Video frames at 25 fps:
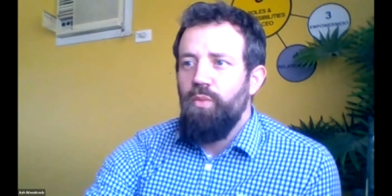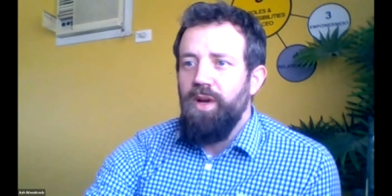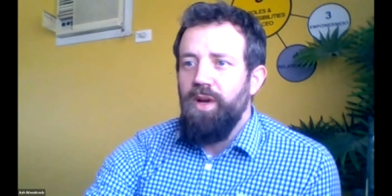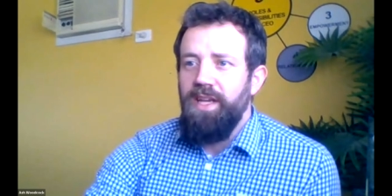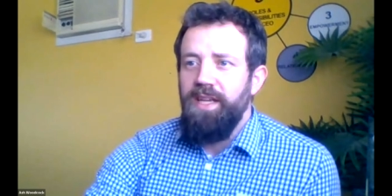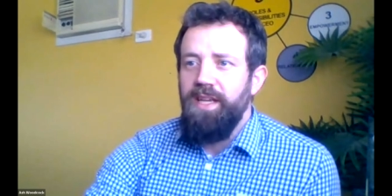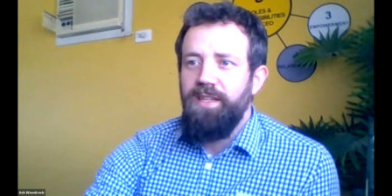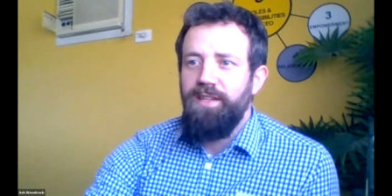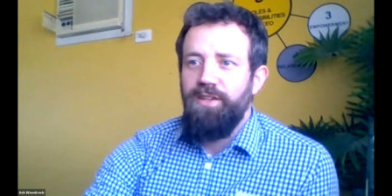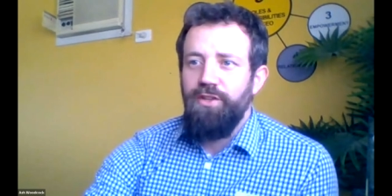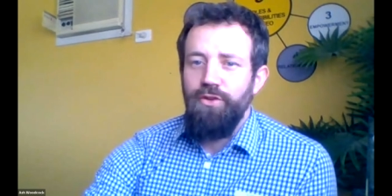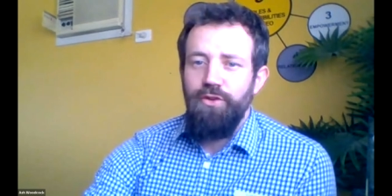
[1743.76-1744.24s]

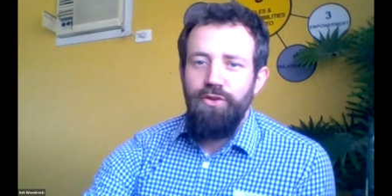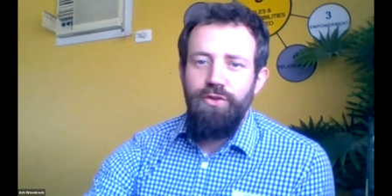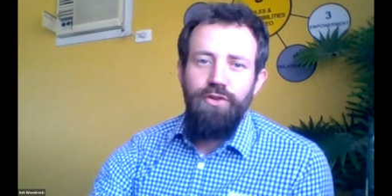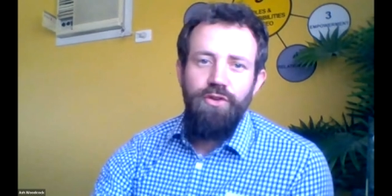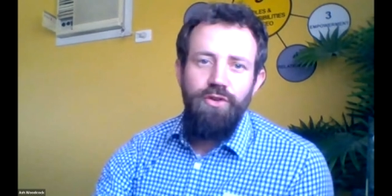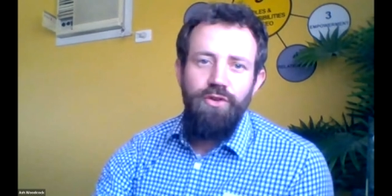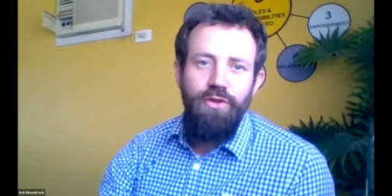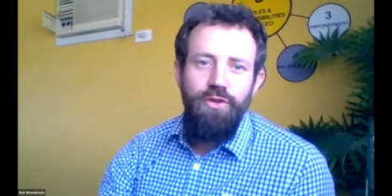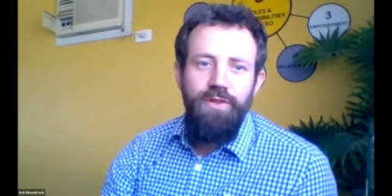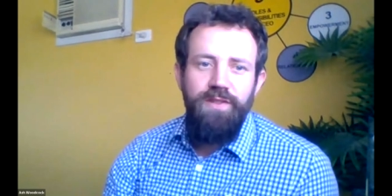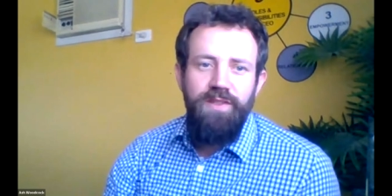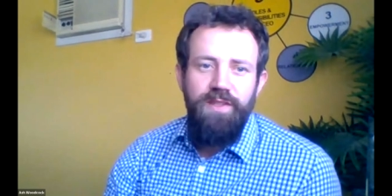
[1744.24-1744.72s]
We do
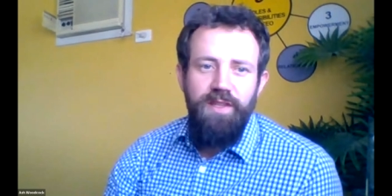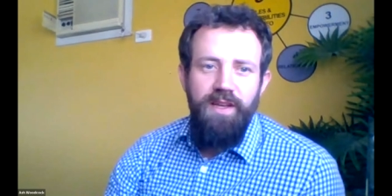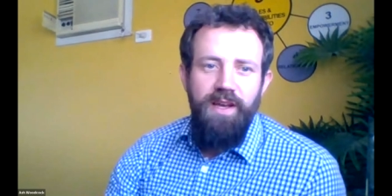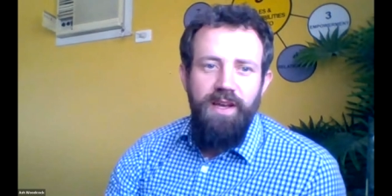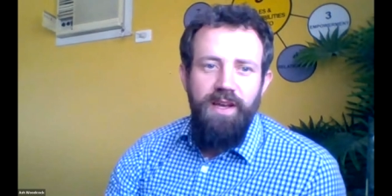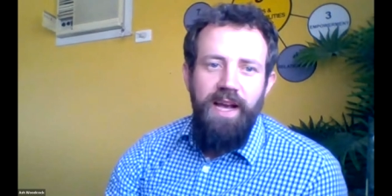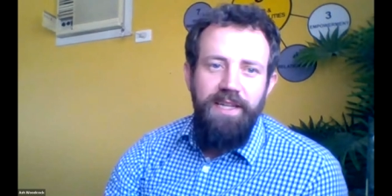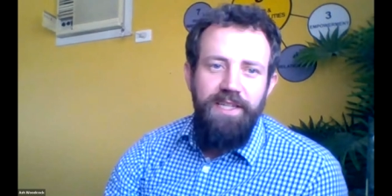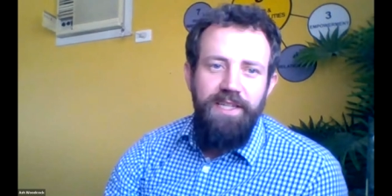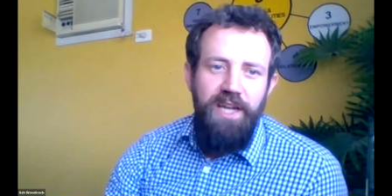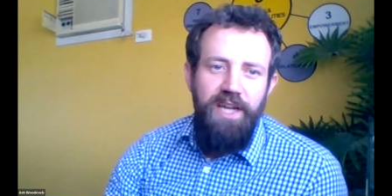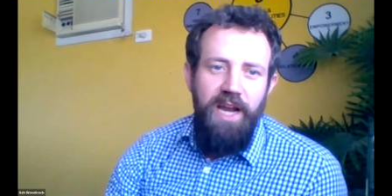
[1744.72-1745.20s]
use the
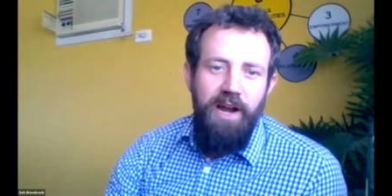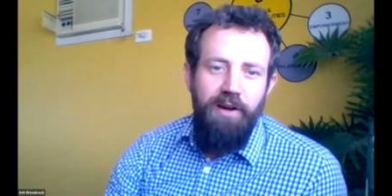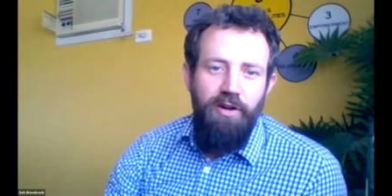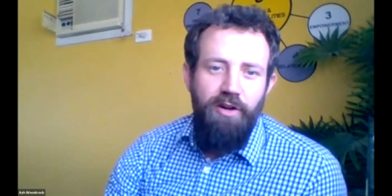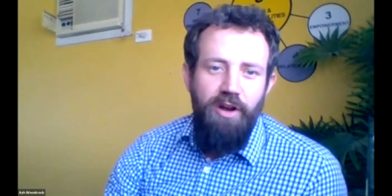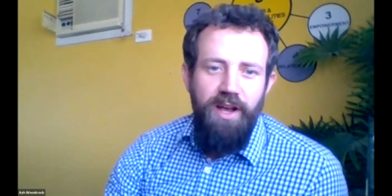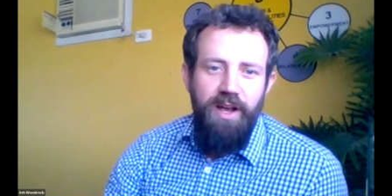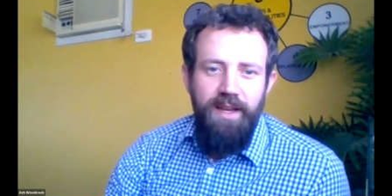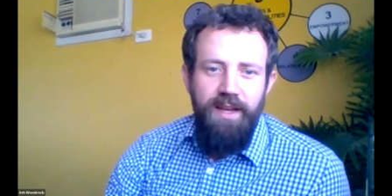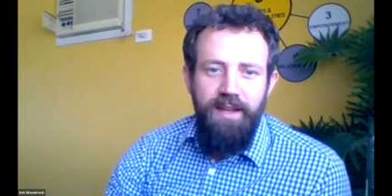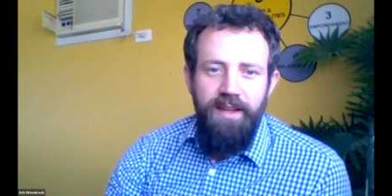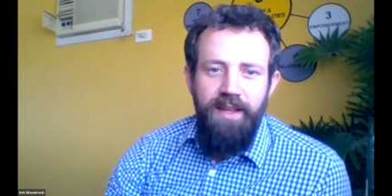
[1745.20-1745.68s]

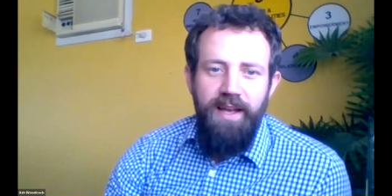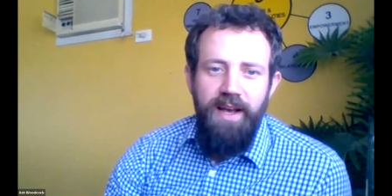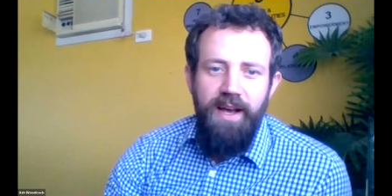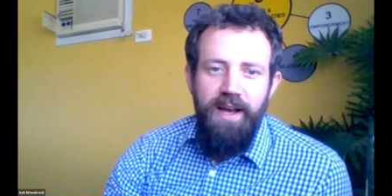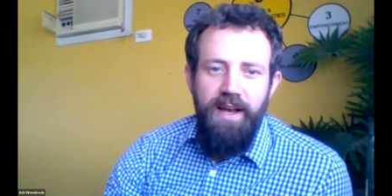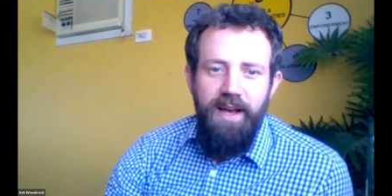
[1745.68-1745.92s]
HRIA